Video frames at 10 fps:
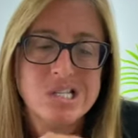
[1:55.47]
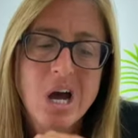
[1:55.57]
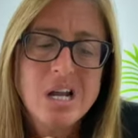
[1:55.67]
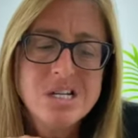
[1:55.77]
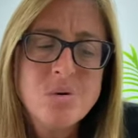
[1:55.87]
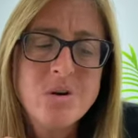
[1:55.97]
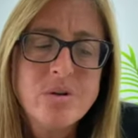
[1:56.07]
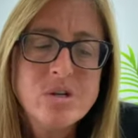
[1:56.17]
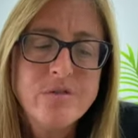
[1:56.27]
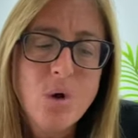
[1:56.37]
So I just want to
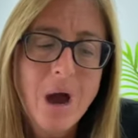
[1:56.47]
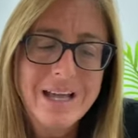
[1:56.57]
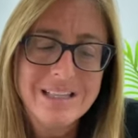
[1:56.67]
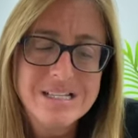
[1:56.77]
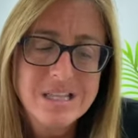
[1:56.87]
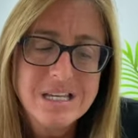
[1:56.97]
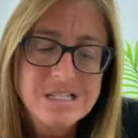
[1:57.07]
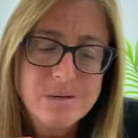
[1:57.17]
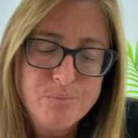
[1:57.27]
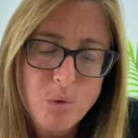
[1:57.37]
read you a few highlights. I think
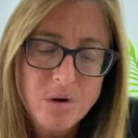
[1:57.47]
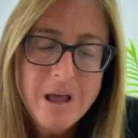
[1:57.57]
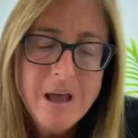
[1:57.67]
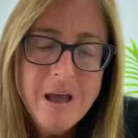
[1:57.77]
it's important.